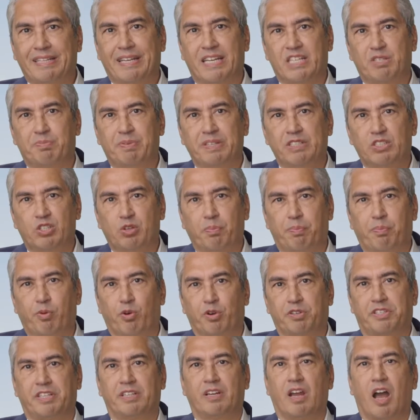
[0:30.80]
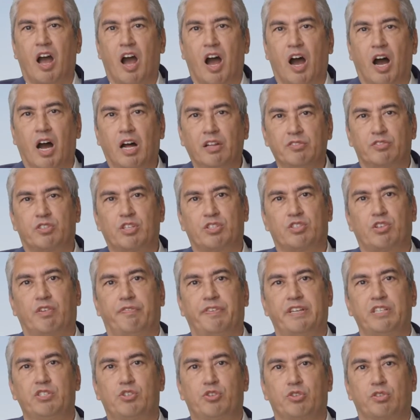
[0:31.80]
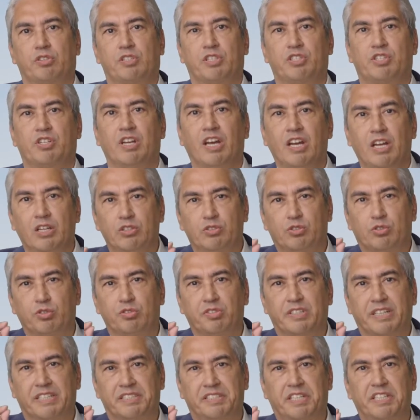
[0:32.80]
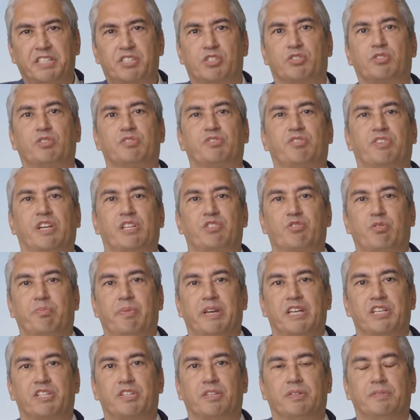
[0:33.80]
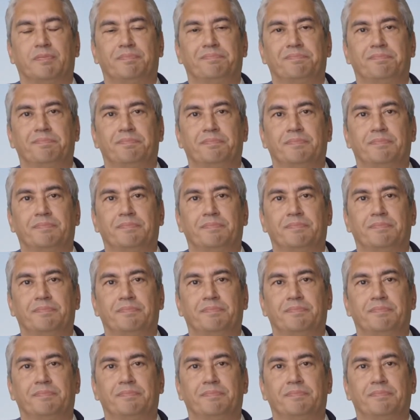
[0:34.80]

has been supporting hundreds of insurers through the digital transformation.